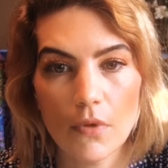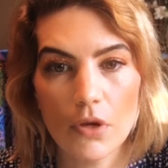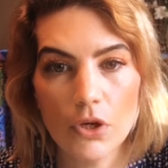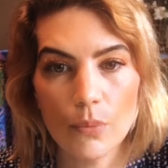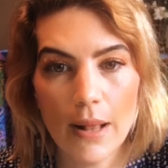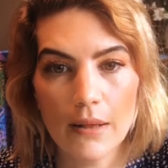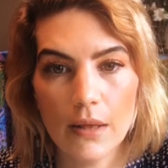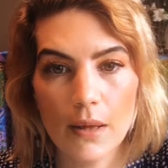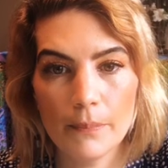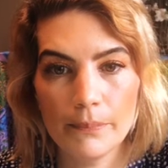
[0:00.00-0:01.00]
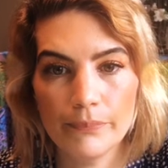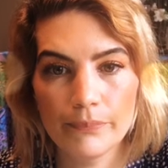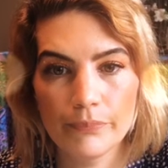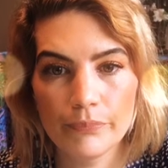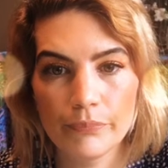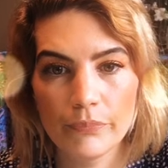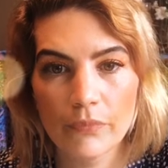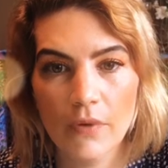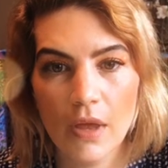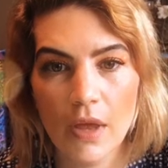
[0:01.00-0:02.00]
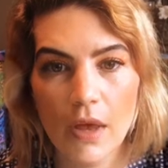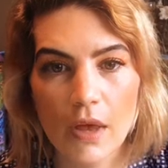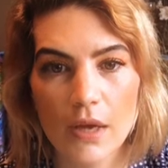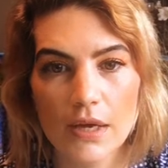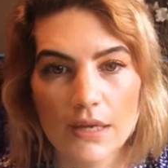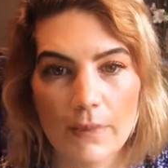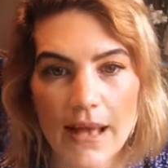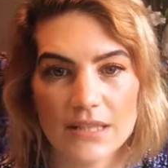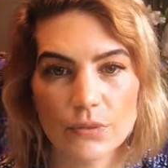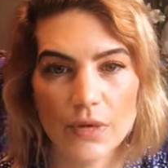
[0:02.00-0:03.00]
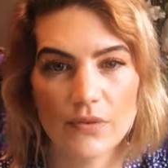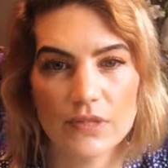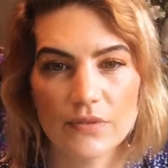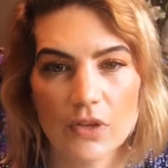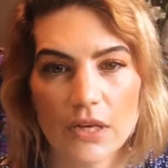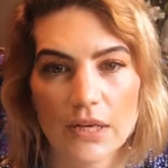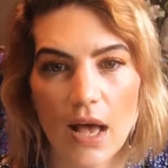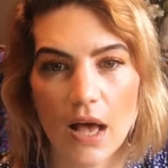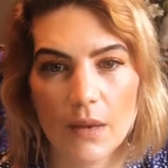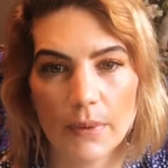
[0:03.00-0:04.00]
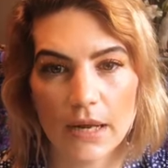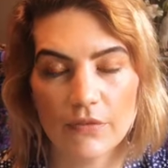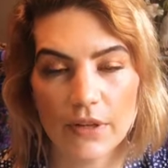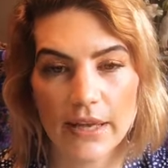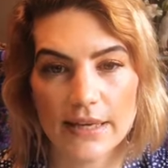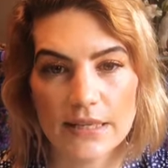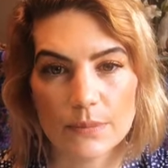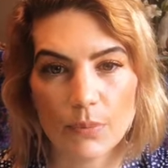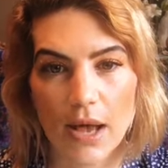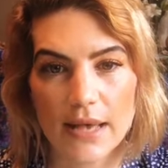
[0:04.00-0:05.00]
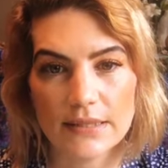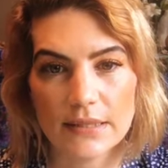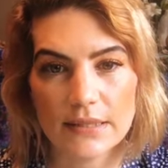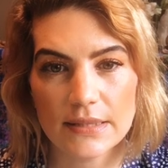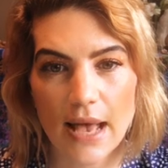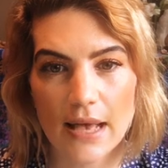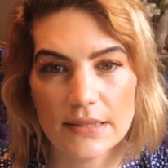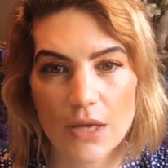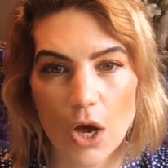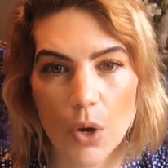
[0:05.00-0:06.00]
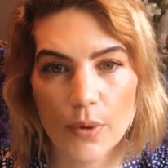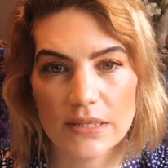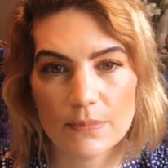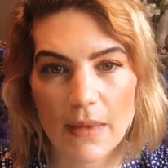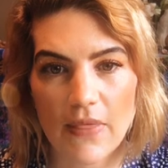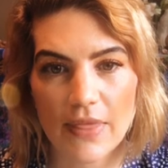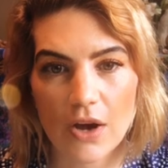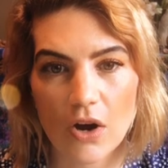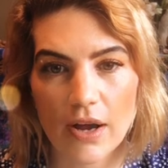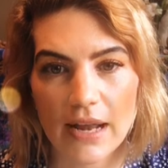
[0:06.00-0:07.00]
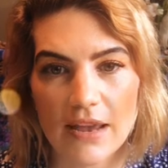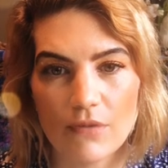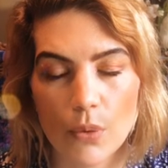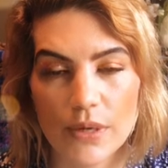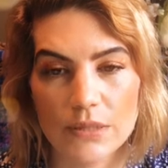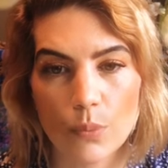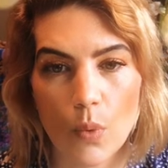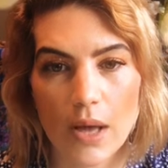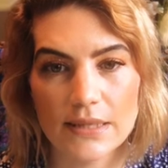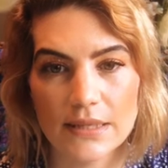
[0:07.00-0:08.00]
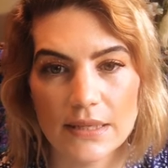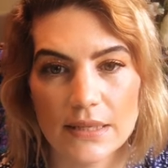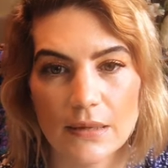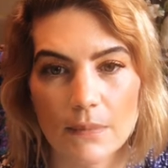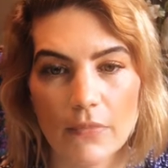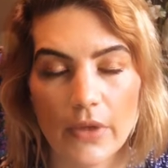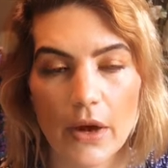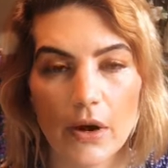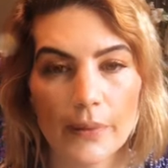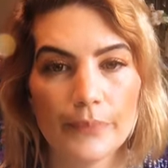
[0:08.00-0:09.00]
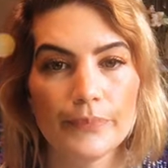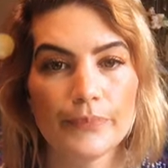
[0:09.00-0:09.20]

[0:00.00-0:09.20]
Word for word: You're welcome. He passed when I was very young, but I feel like his presence has always been there and I have always wanted him there.